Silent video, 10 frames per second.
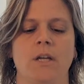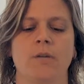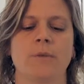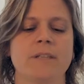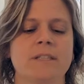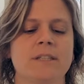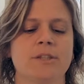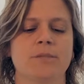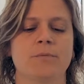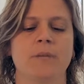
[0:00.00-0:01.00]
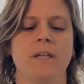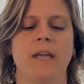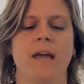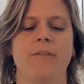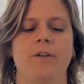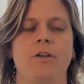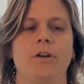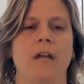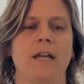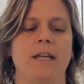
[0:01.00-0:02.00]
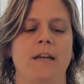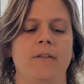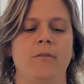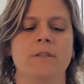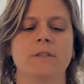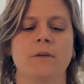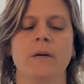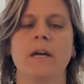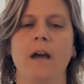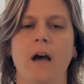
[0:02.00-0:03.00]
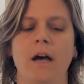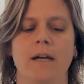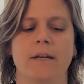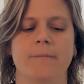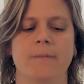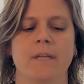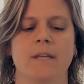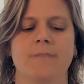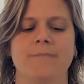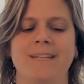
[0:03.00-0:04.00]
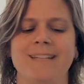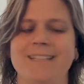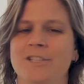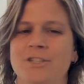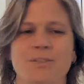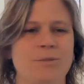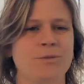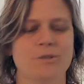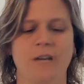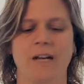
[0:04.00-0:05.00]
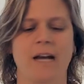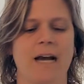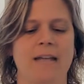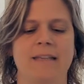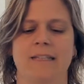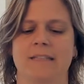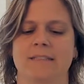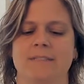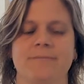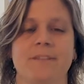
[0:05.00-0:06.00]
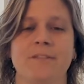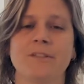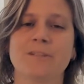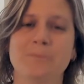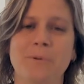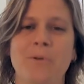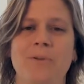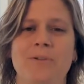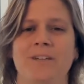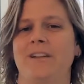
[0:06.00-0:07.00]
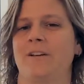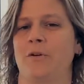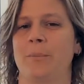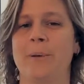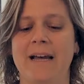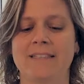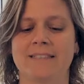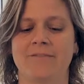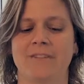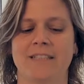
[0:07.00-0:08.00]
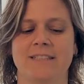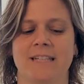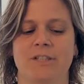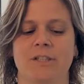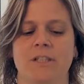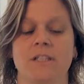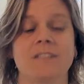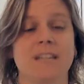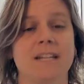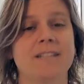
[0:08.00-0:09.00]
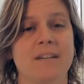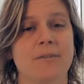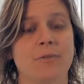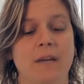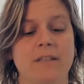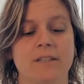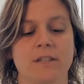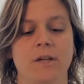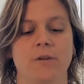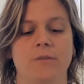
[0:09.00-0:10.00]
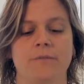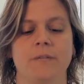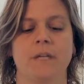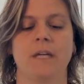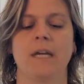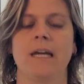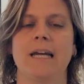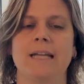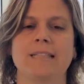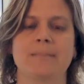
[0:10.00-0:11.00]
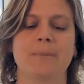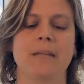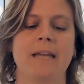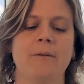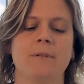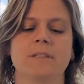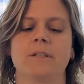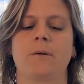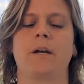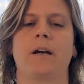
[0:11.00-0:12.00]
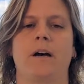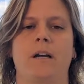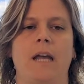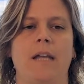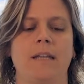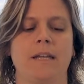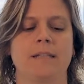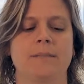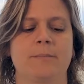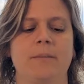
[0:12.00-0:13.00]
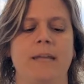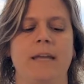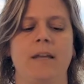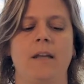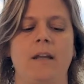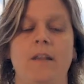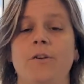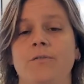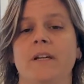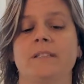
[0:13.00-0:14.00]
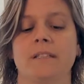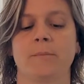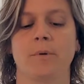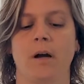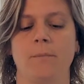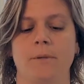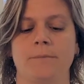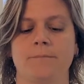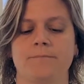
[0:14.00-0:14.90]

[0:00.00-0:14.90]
your residents should really have a good idea of what's going on, in addition, don't try to hide things. If there's a mold or pest infestation, tenants have a right to know. Explain what's going on and then explain that you're fixing the problem.